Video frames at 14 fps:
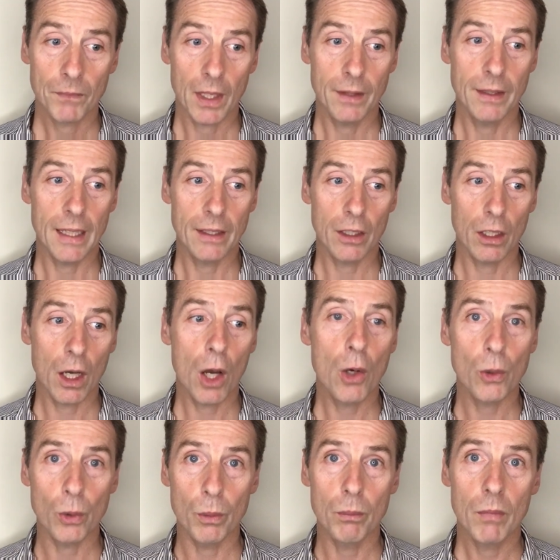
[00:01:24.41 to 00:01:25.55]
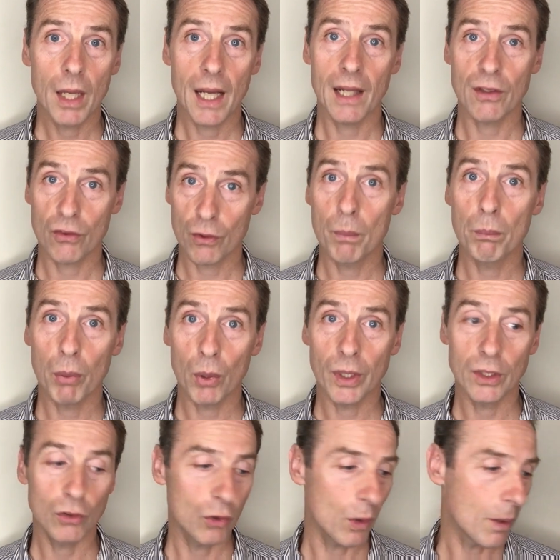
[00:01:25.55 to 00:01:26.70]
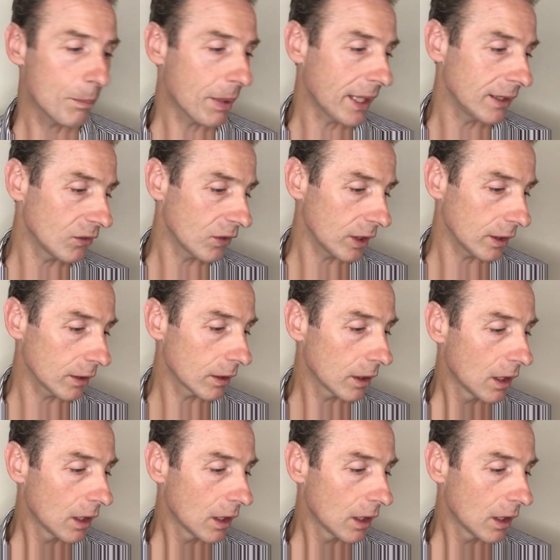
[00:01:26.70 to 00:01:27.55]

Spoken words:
And then at home, at some point, do a painting.